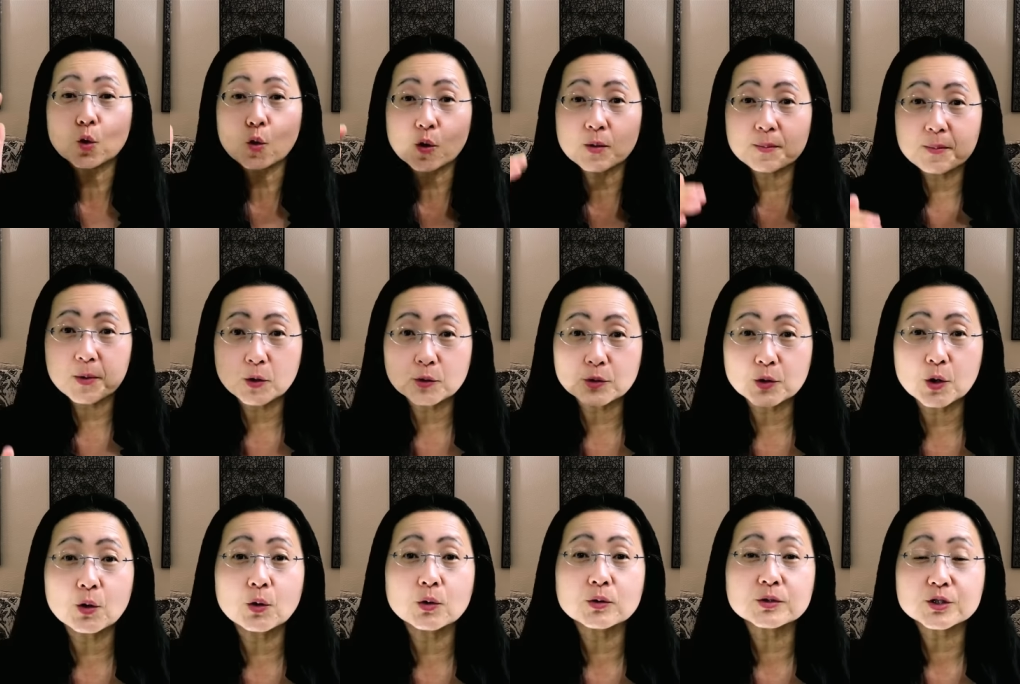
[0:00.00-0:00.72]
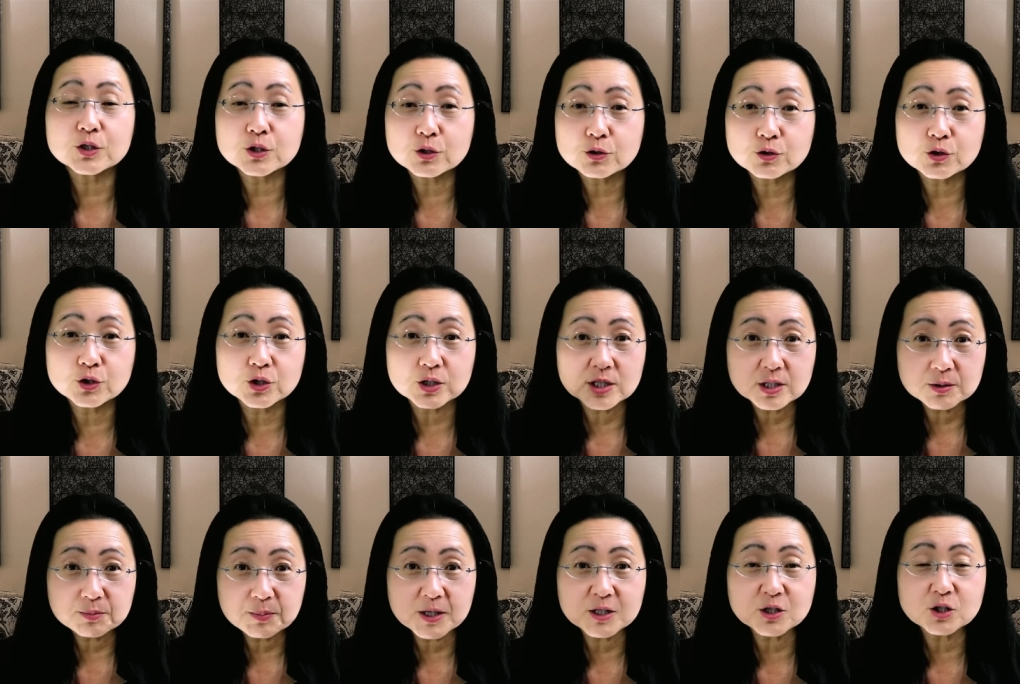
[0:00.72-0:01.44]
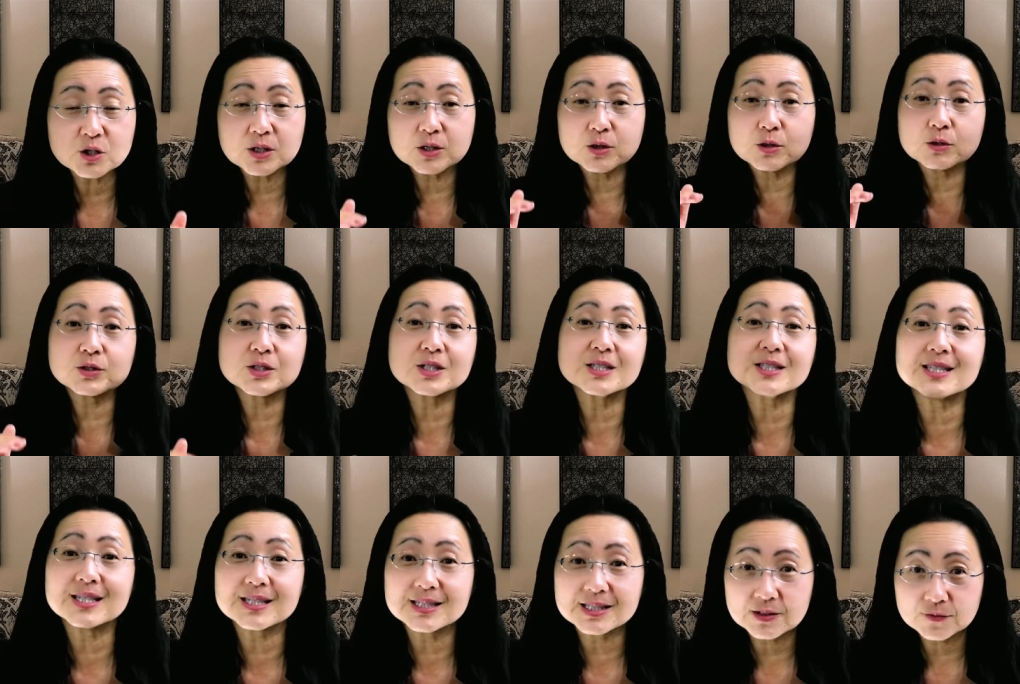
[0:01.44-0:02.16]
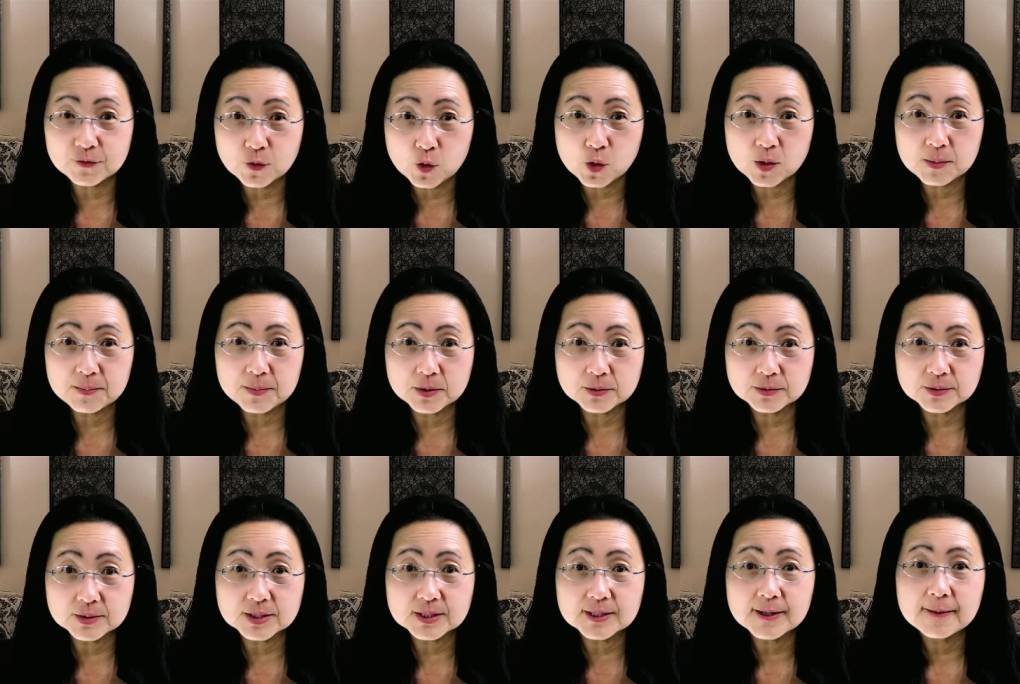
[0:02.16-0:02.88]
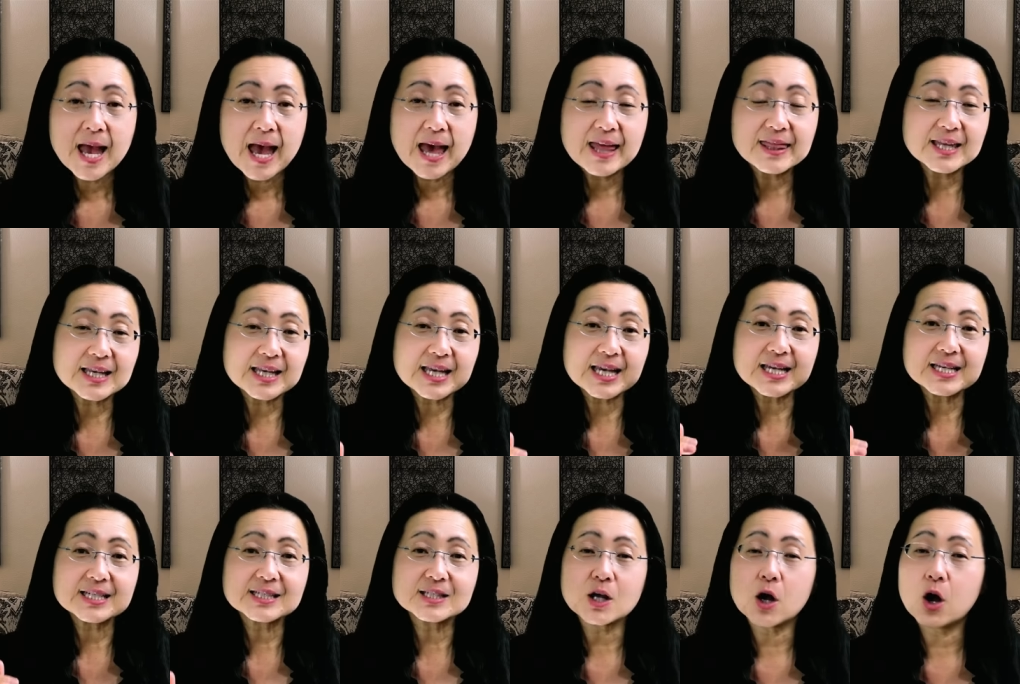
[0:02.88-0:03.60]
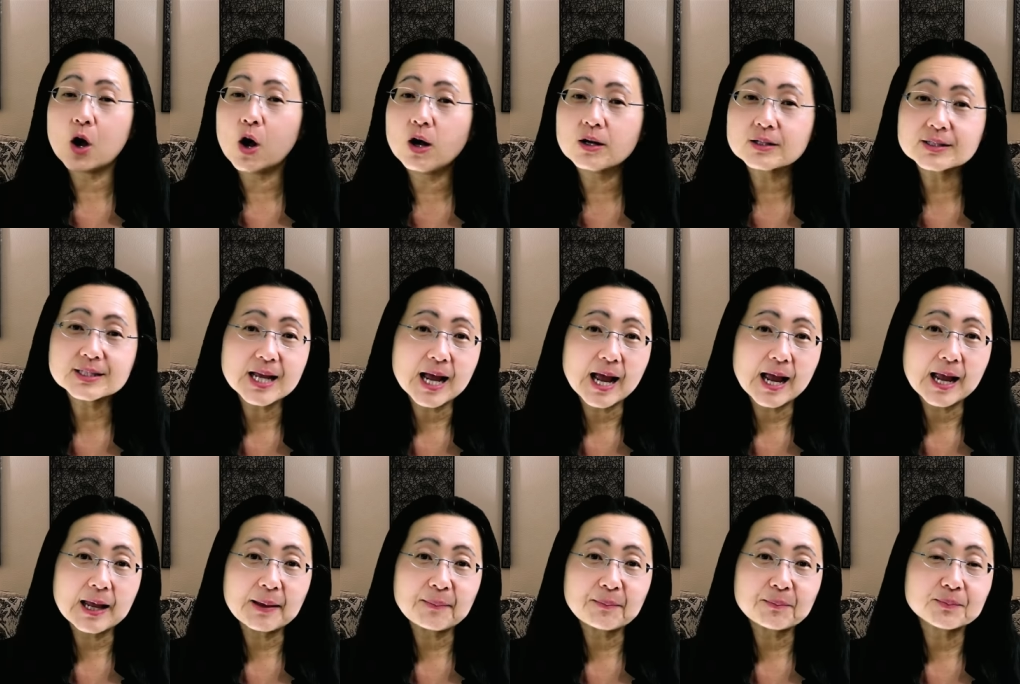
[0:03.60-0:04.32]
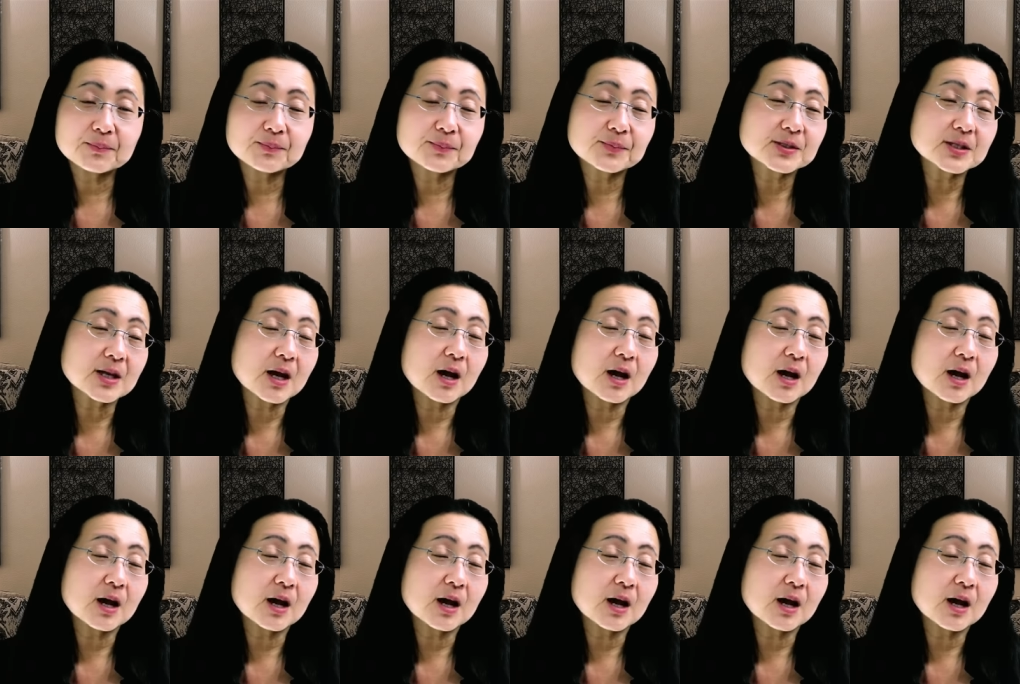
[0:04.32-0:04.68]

hormonal surges, especially those addictive hormones. And the key is all types